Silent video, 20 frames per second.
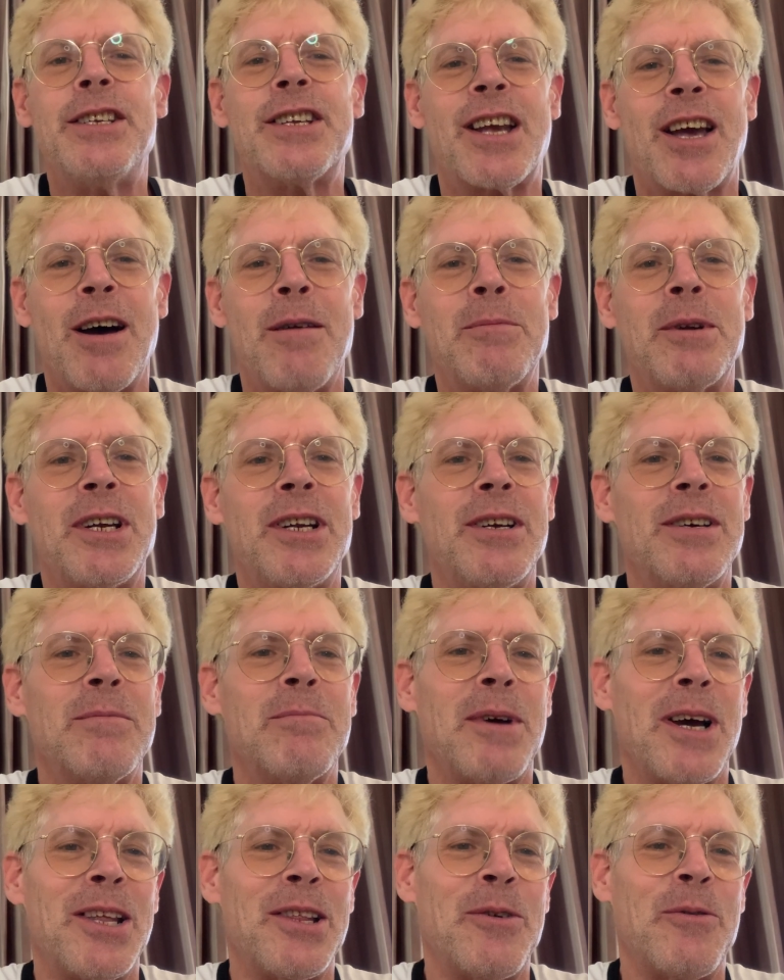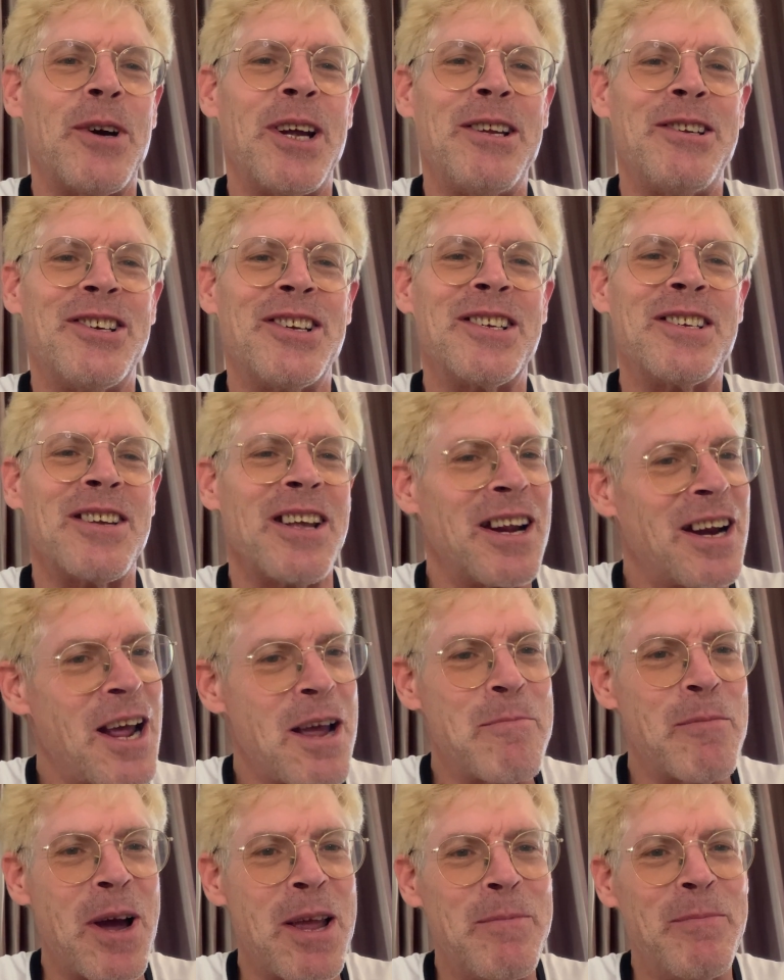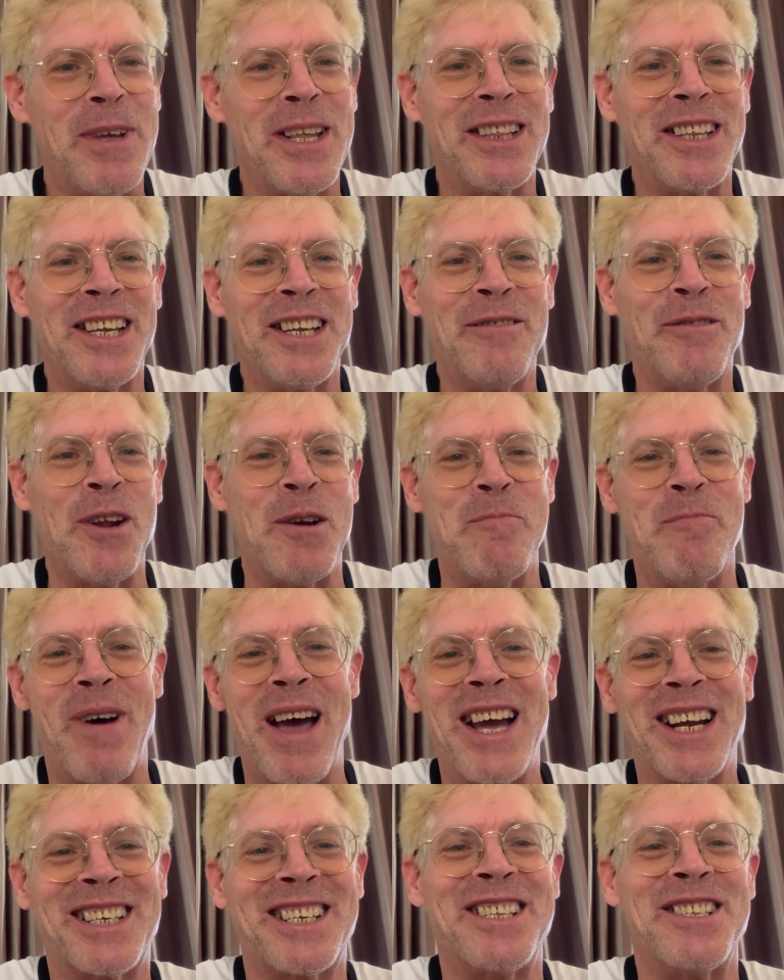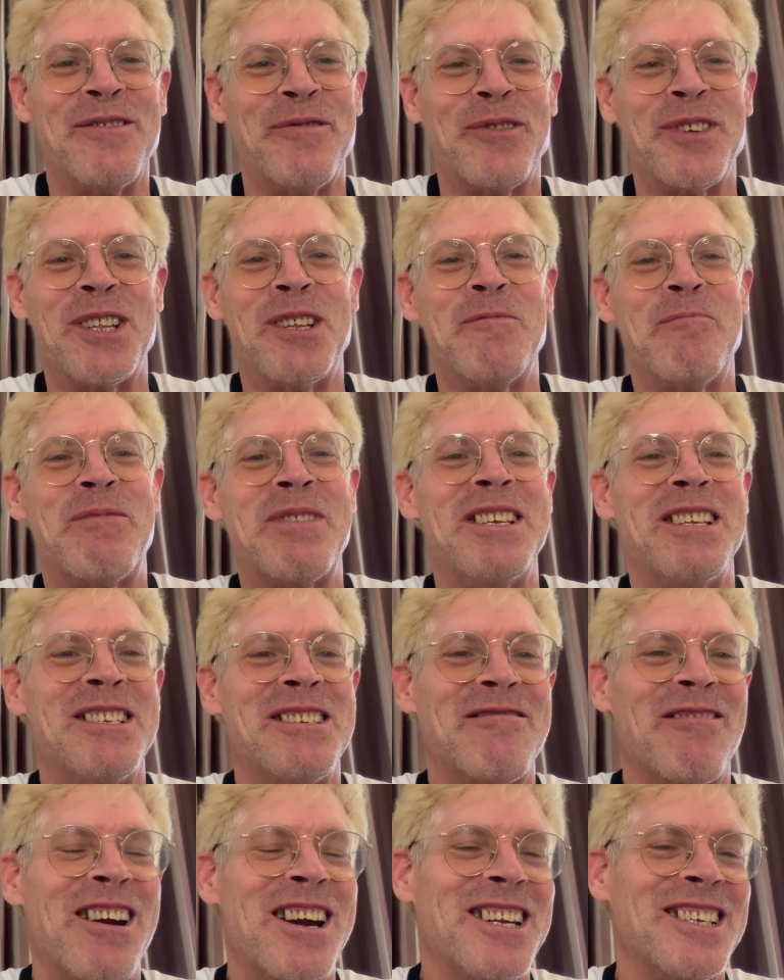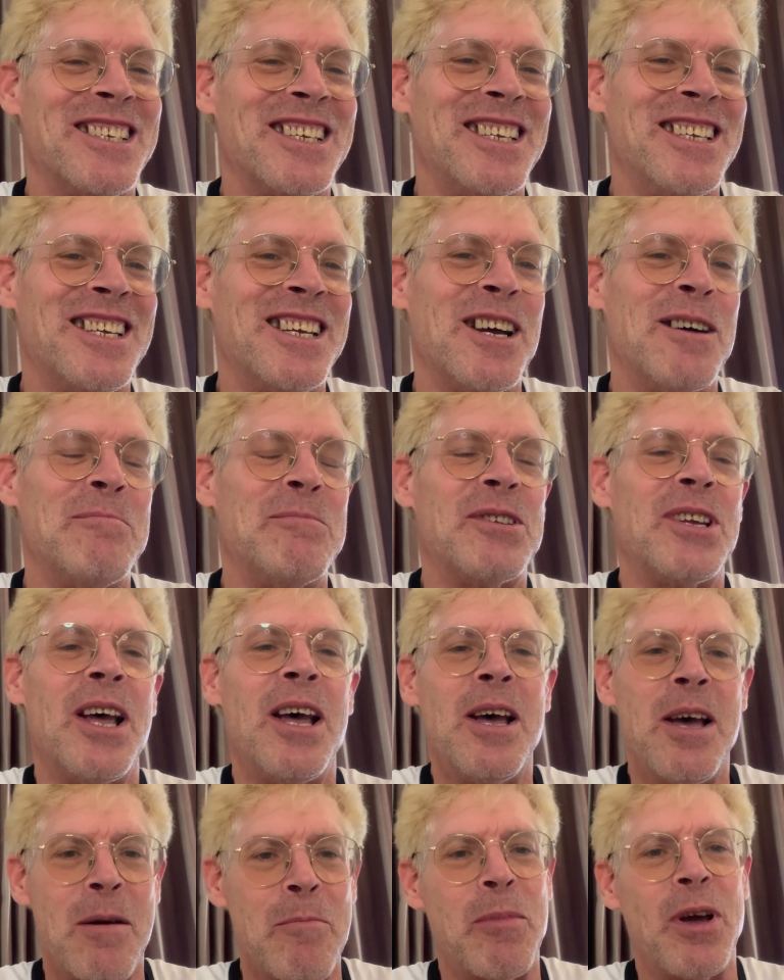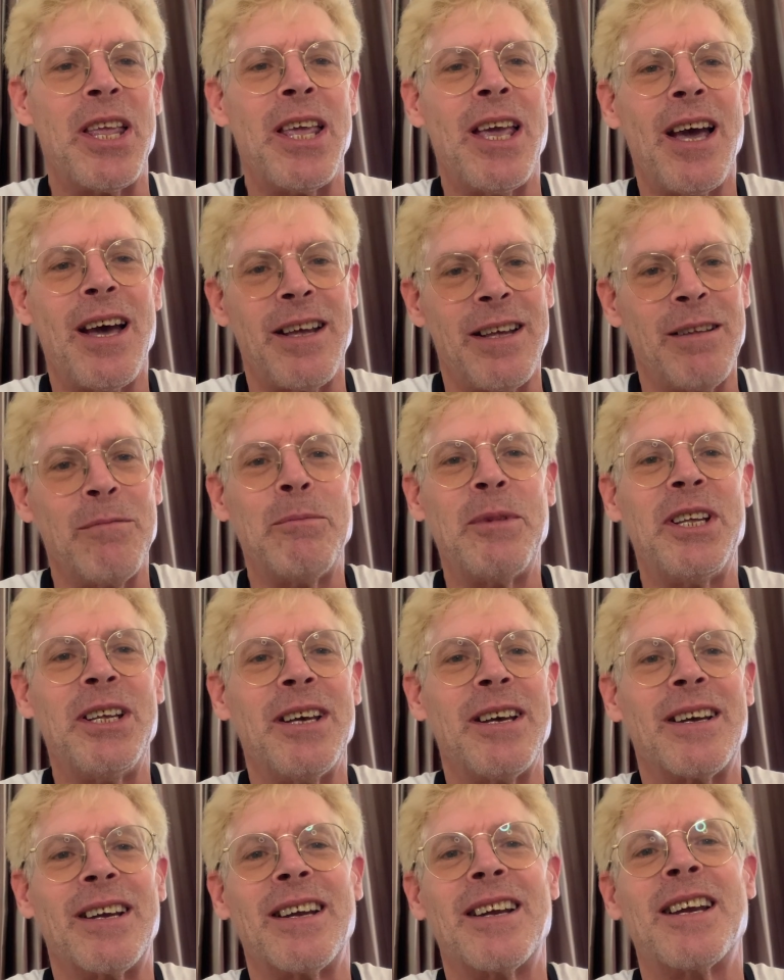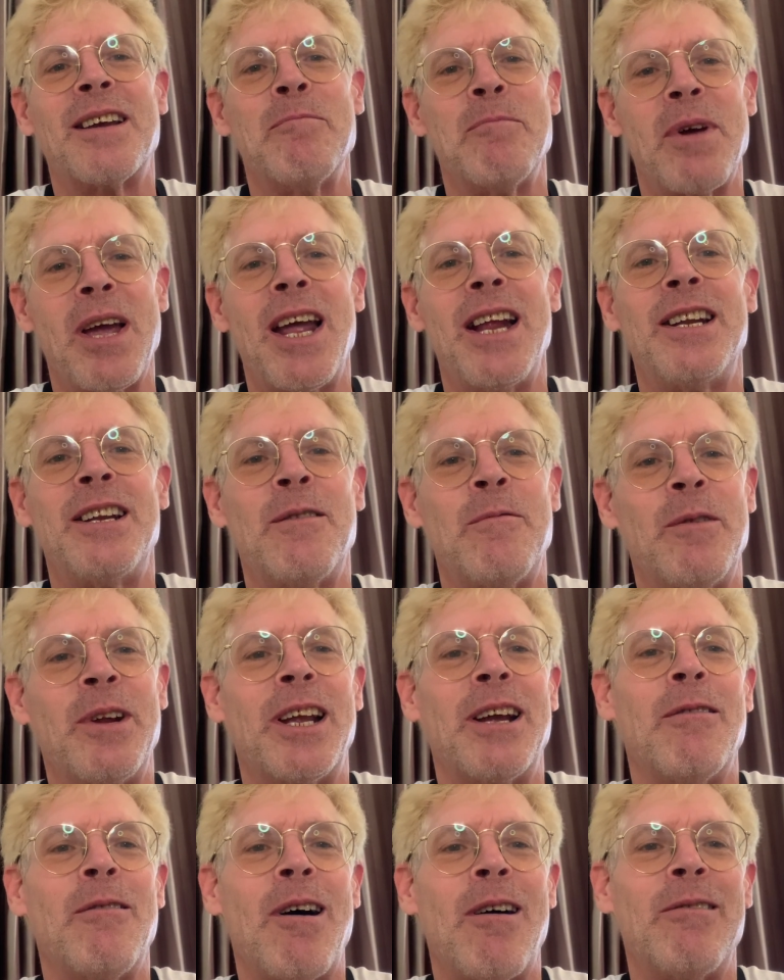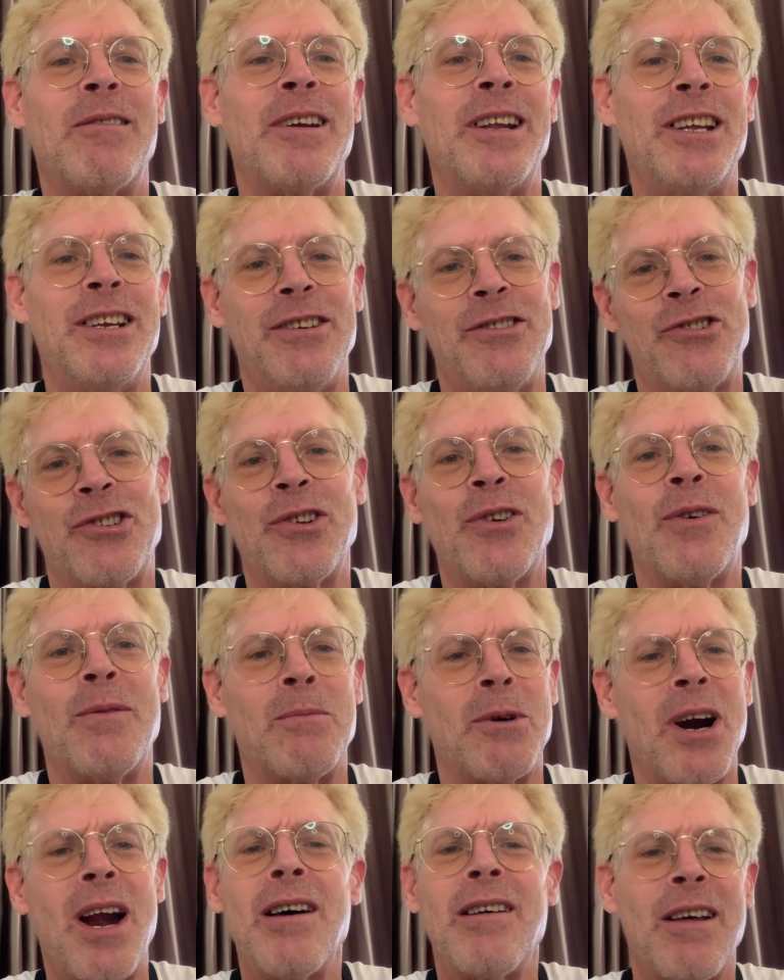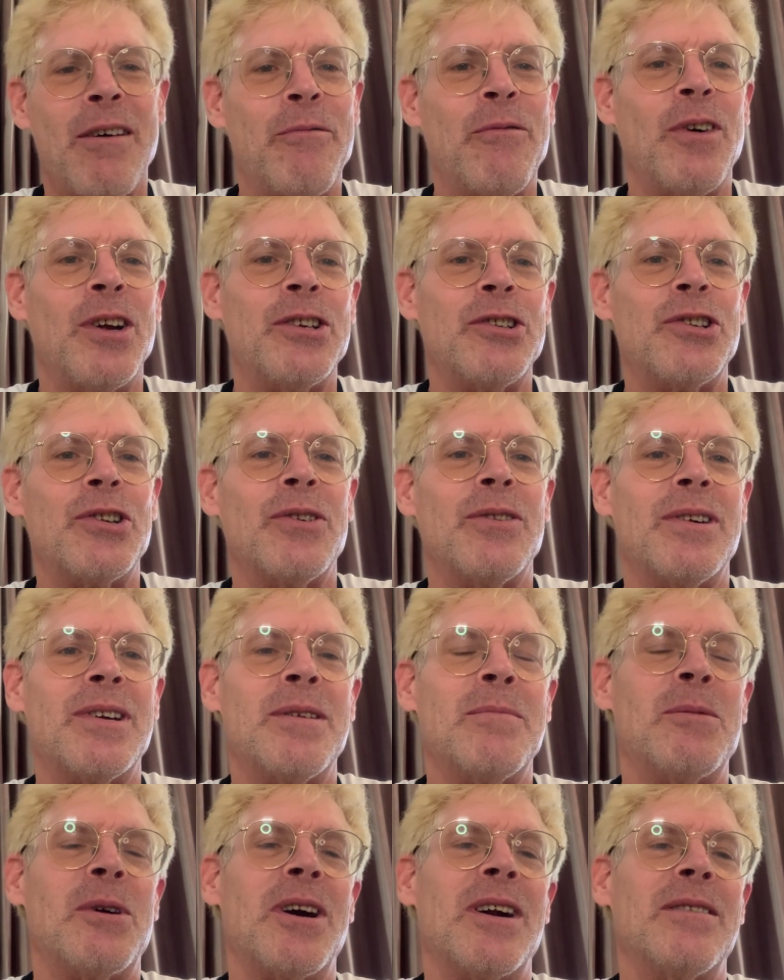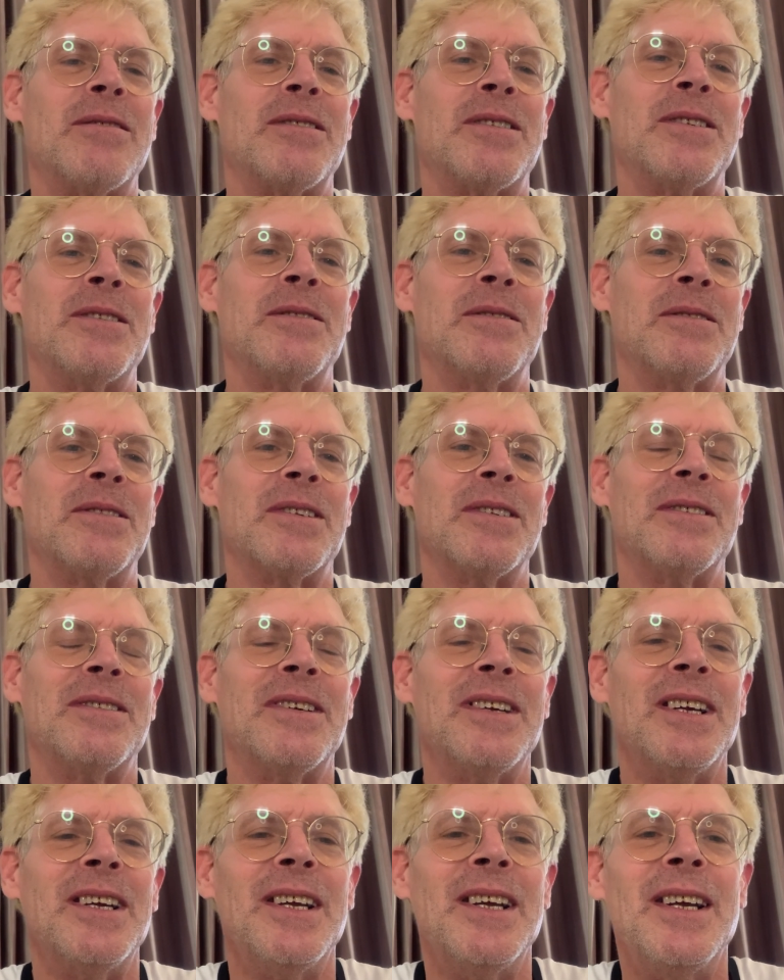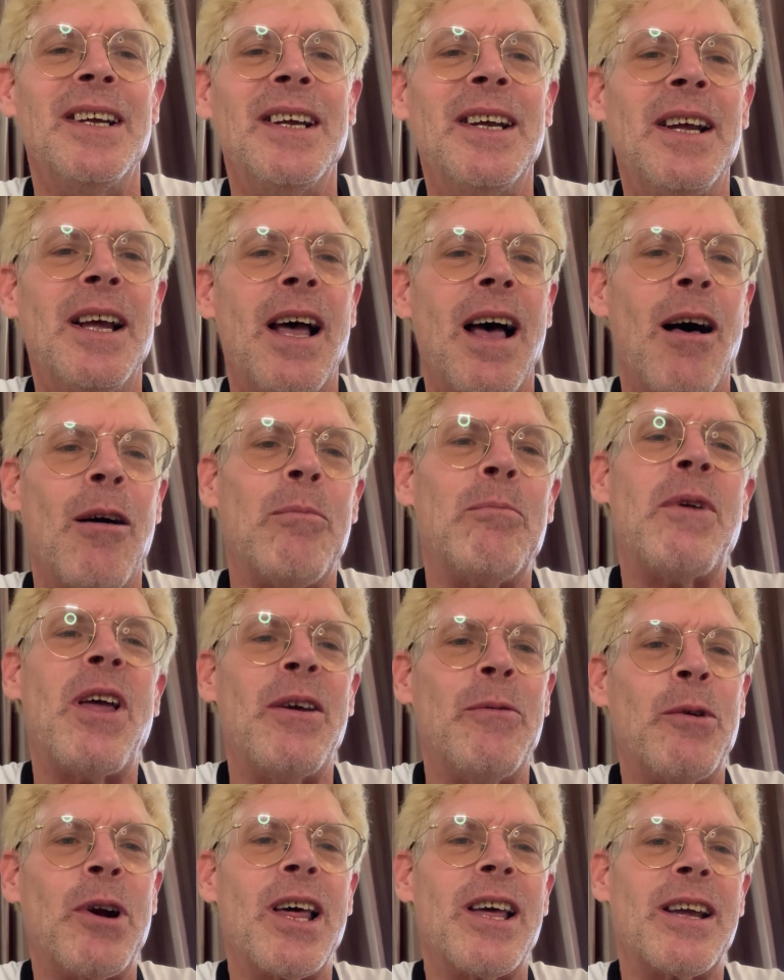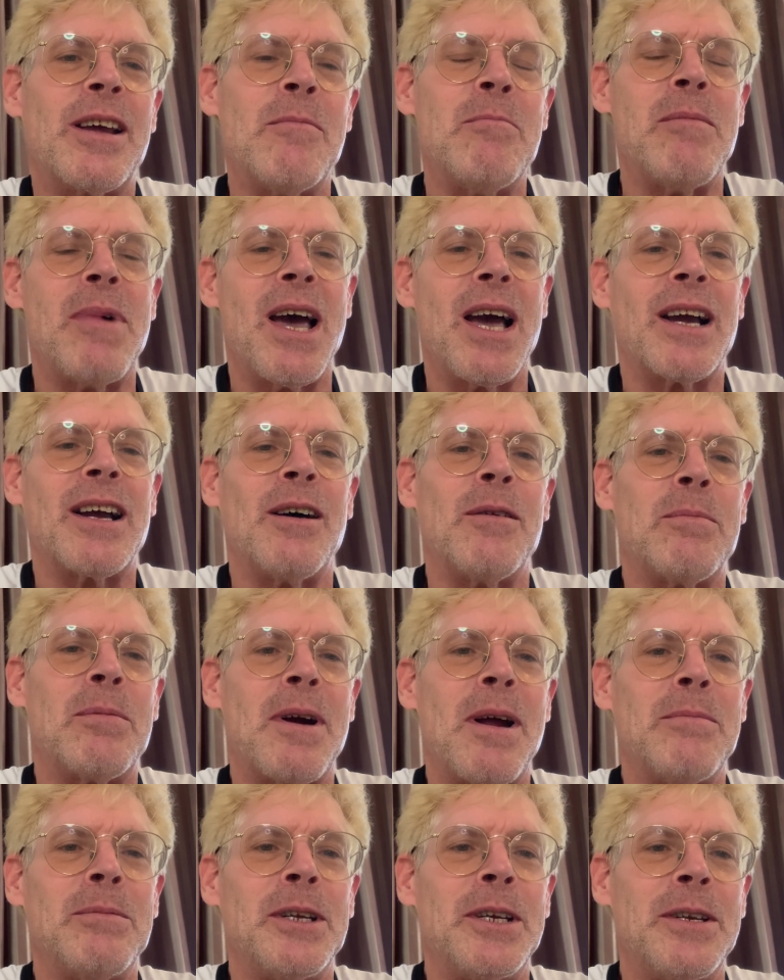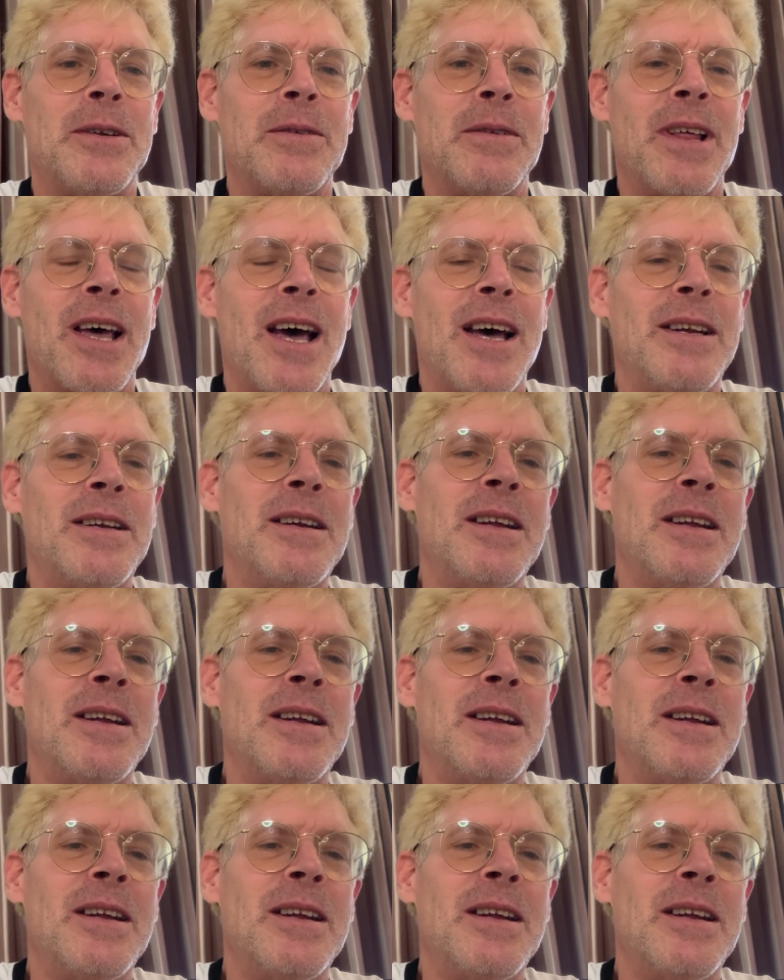coming here, by the way, and I might be leaving back to the Philippines right as he comes. But yeah, he'll be a companion. We can go out and eat and show him around. I'll have fun showing him around too. So when I come back, I'll probably do that.